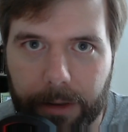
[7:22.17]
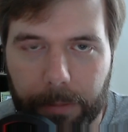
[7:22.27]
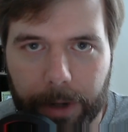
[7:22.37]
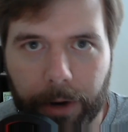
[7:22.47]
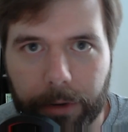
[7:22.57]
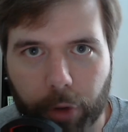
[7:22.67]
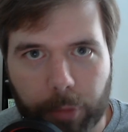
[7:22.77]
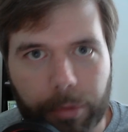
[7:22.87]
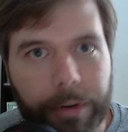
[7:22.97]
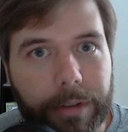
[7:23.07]
The bigger the
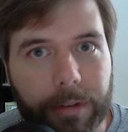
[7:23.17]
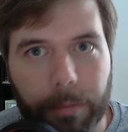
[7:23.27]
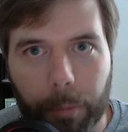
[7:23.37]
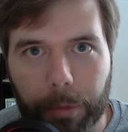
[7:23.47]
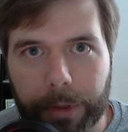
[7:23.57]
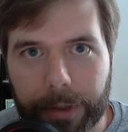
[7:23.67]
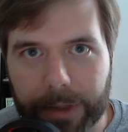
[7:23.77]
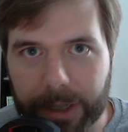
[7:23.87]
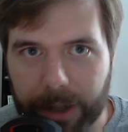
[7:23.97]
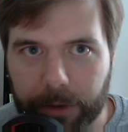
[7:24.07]
streamer is, the
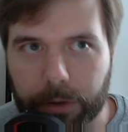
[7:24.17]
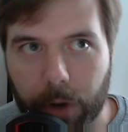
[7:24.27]
less